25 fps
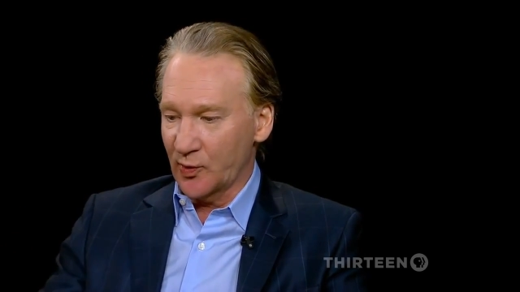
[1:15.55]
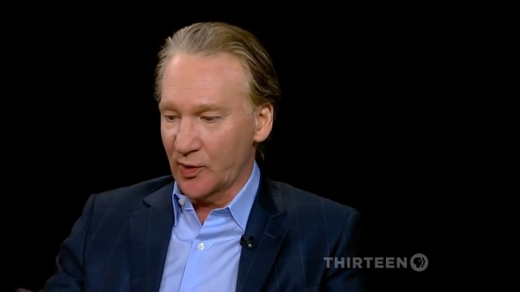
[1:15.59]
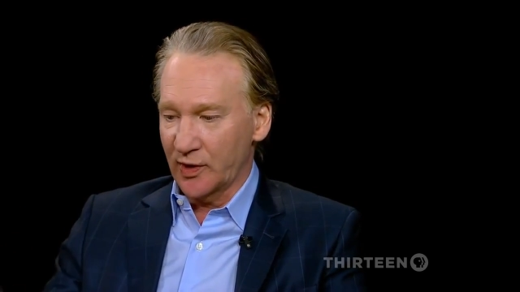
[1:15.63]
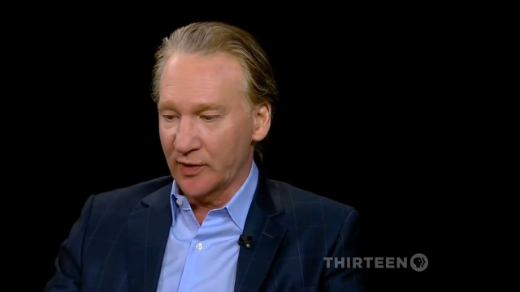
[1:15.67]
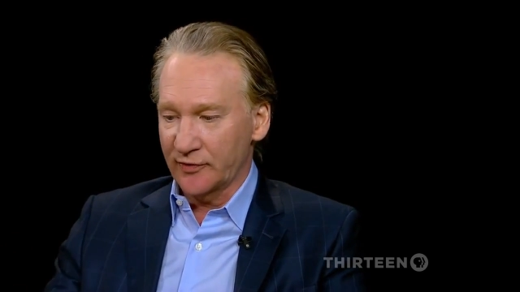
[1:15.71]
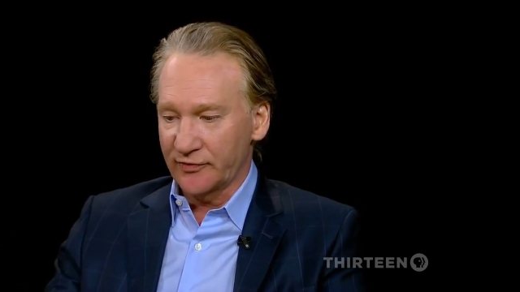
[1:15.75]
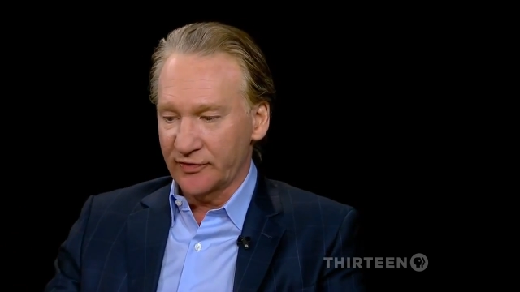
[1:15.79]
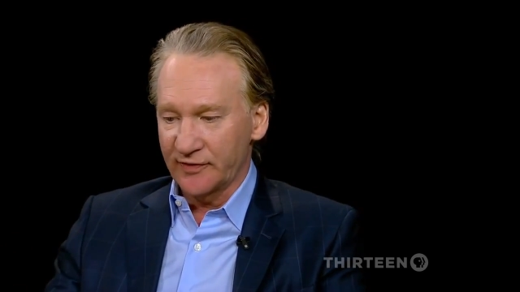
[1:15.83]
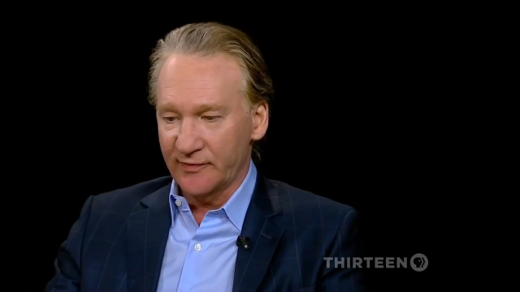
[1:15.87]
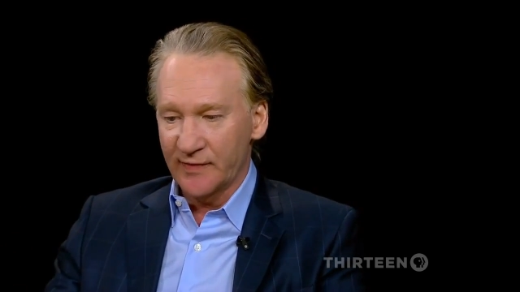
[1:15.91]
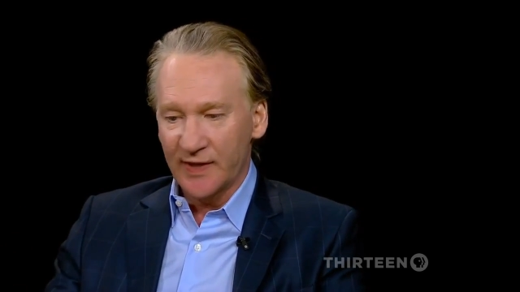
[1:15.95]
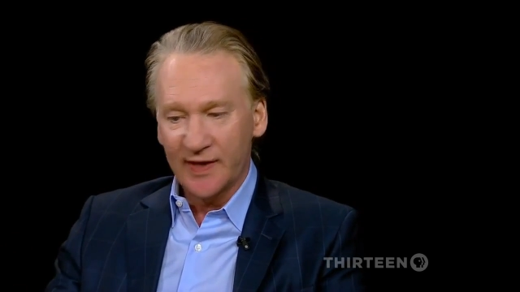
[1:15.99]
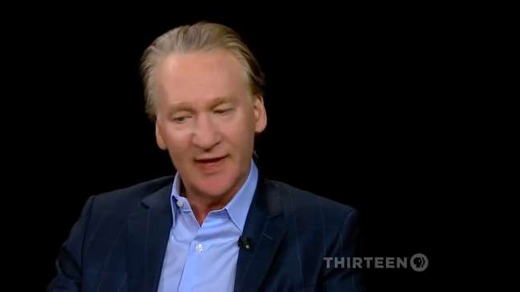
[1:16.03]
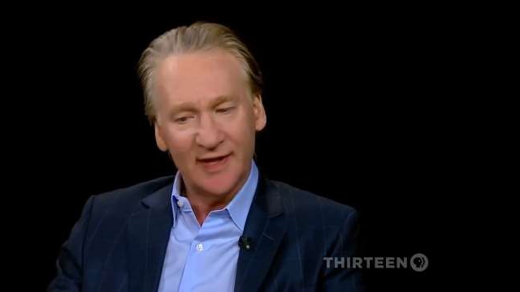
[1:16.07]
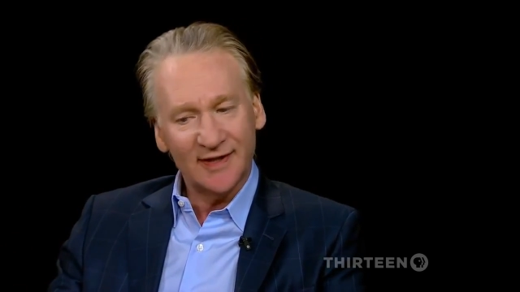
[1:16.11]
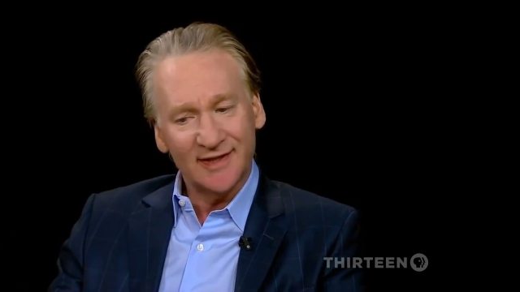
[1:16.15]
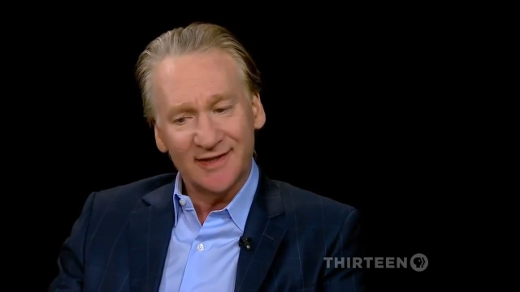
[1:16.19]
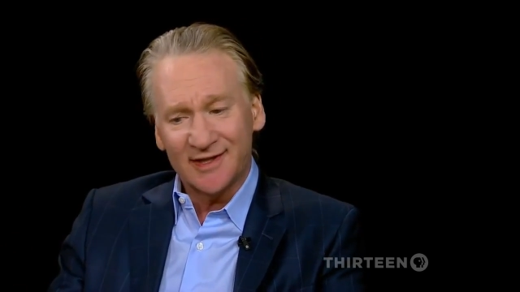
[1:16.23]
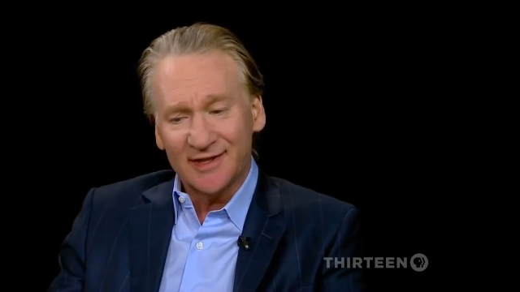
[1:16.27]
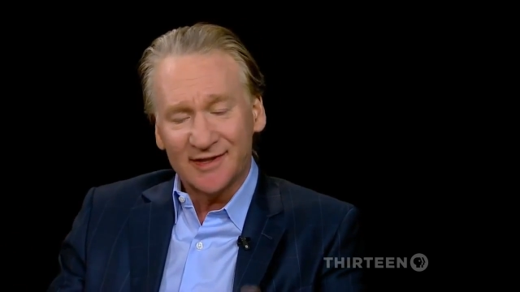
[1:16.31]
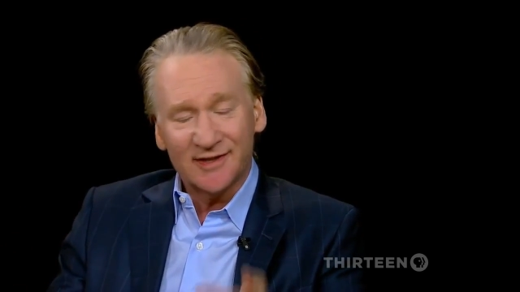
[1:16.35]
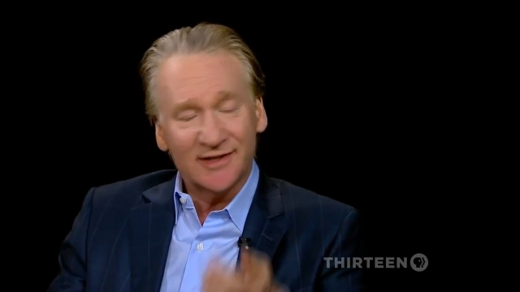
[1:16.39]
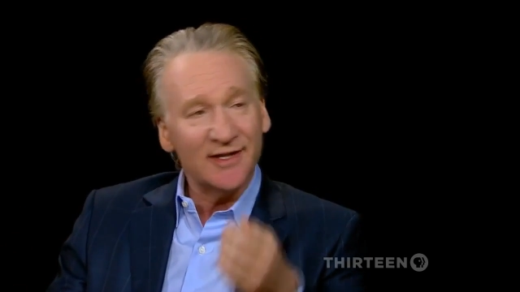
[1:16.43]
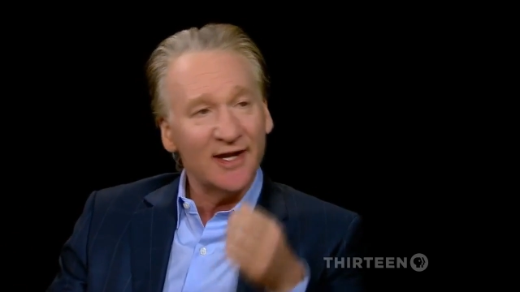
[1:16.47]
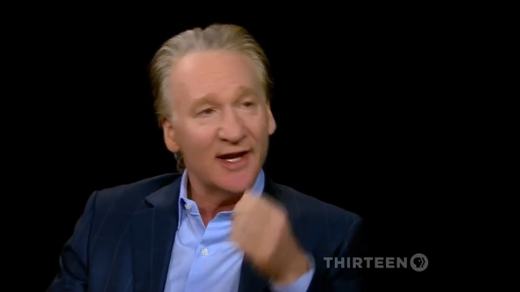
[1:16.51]
world from it.
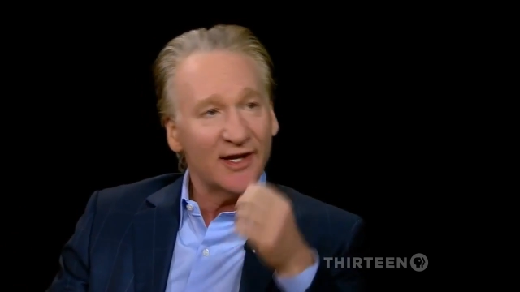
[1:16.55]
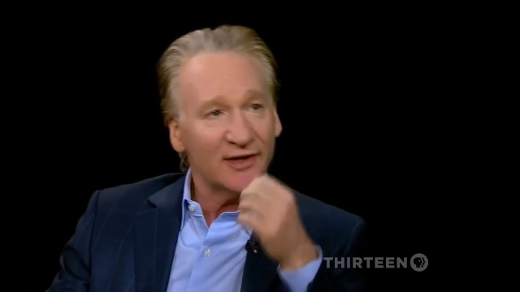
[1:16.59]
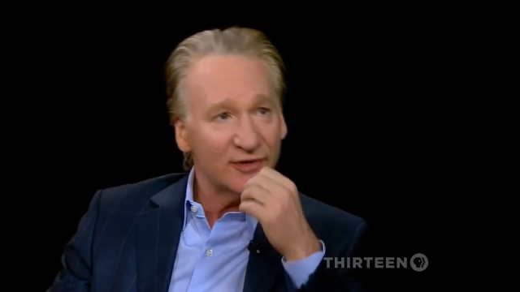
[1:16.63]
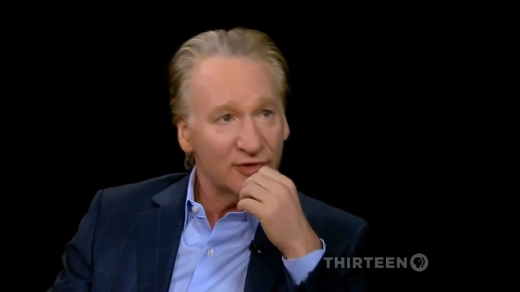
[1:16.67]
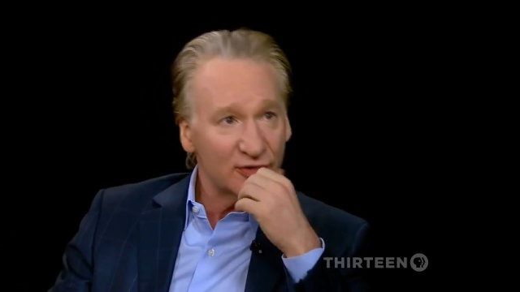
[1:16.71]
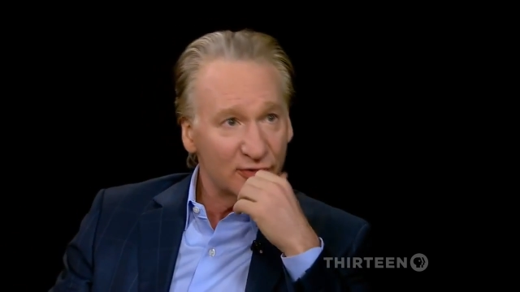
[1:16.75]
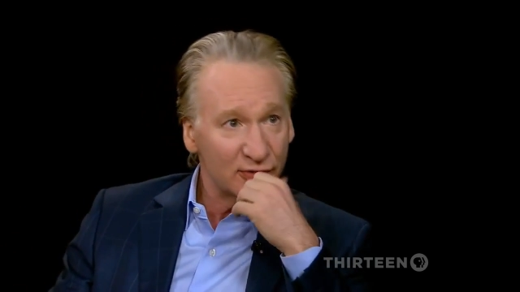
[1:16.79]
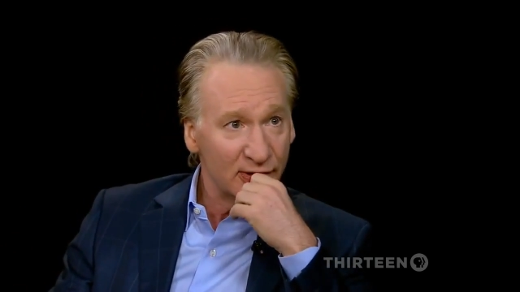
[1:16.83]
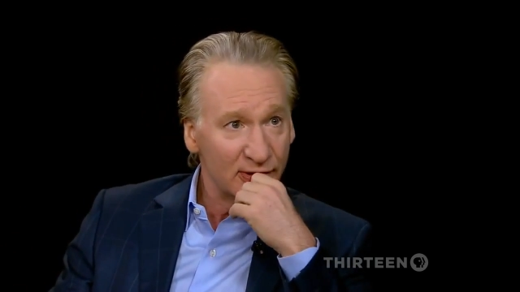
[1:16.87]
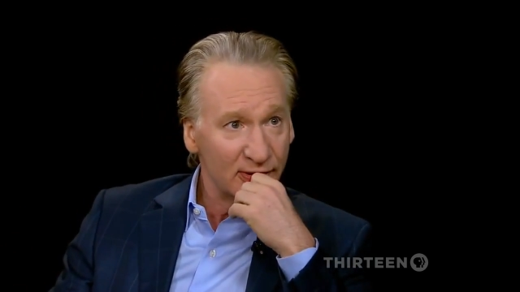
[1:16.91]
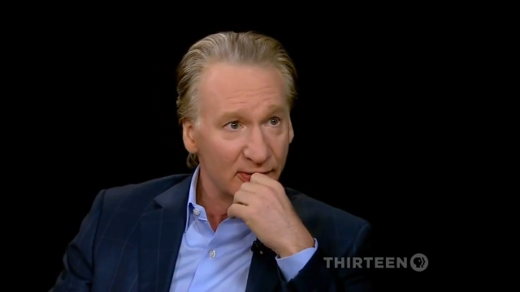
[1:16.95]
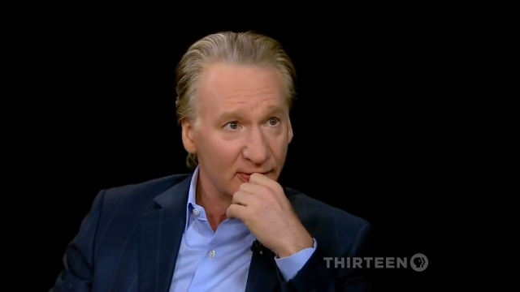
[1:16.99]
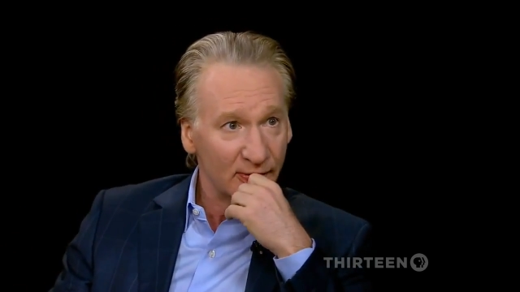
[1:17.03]
That's just not true.